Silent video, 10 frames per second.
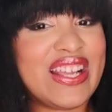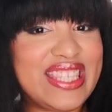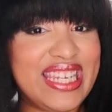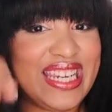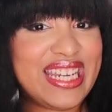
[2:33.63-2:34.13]
I'll
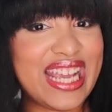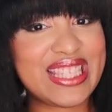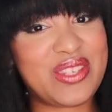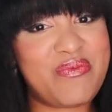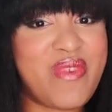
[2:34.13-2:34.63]
see you
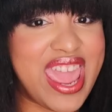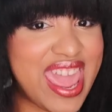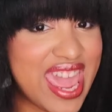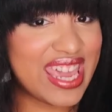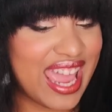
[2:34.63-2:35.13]
next
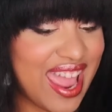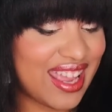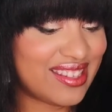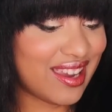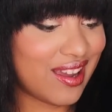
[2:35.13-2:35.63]
week.
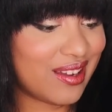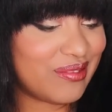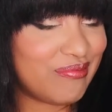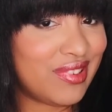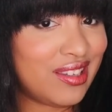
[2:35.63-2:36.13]
And
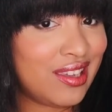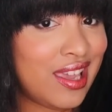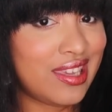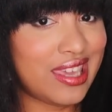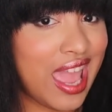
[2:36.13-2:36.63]
um,
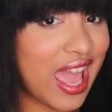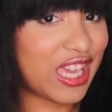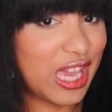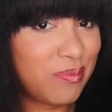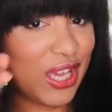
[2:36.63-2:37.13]
yeah,
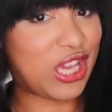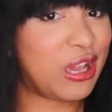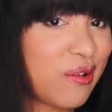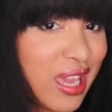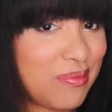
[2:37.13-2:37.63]
keep it
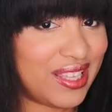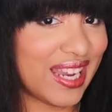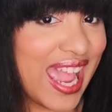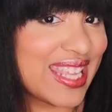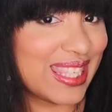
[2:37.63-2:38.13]
cute, keep it
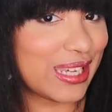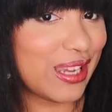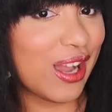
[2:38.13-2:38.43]
classy.